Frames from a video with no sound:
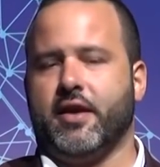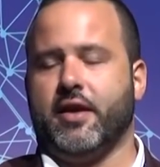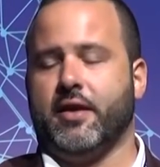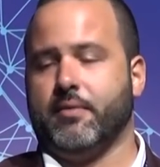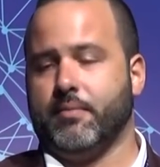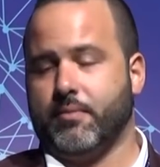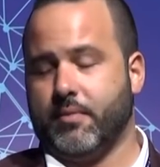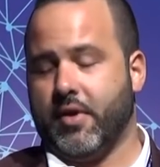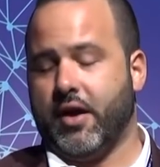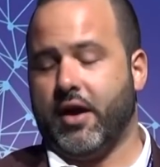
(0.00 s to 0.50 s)

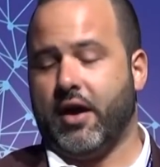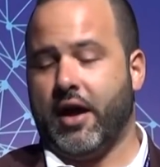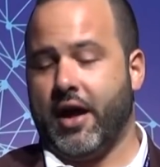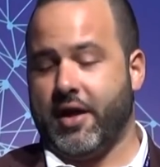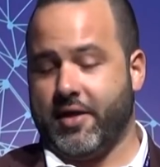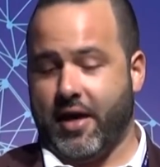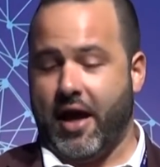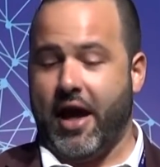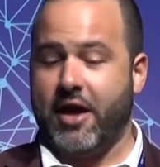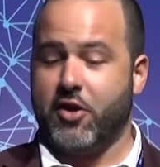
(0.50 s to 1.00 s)
and
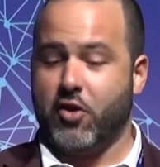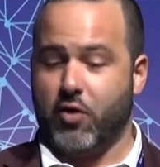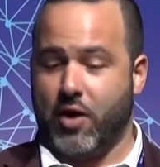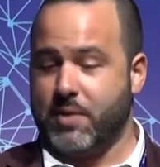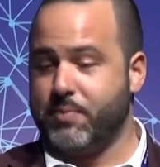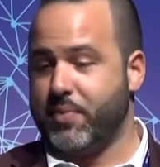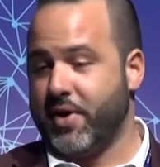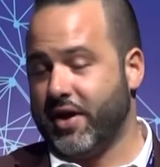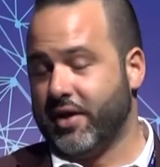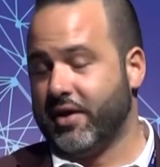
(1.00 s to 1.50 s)
I know
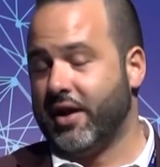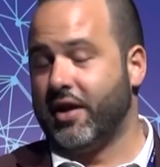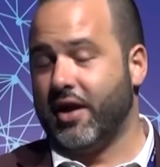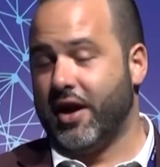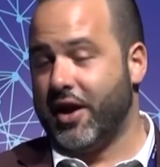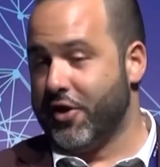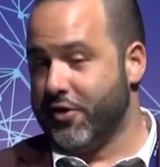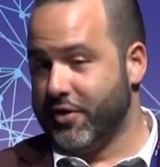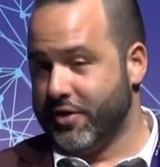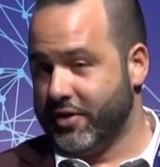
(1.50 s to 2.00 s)
I pay a lot
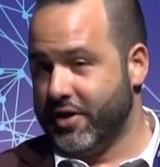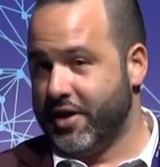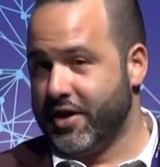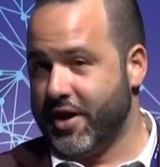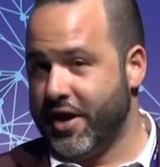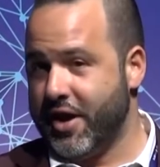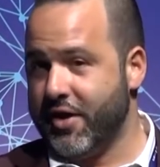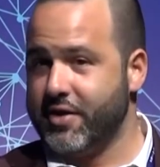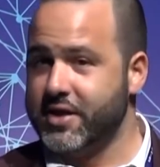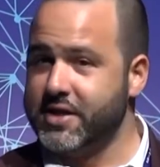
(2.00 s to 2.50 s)
higher in a lot of
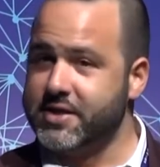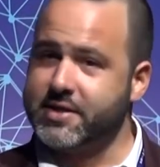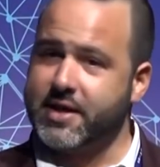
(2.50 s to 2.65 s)
areas,